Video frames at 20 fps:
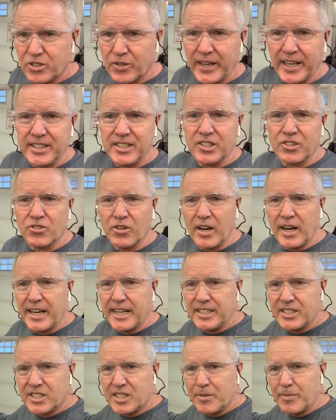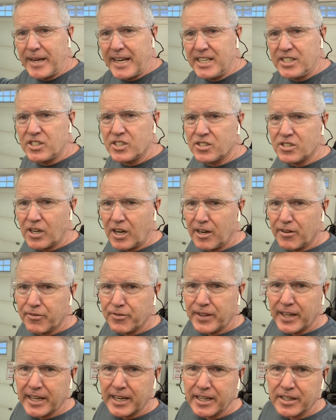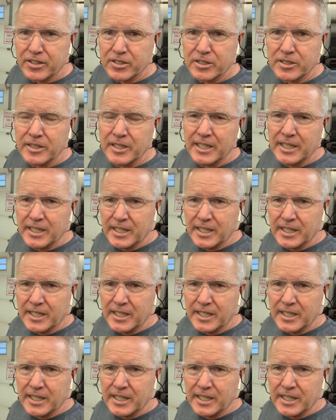had to grind some edges off that other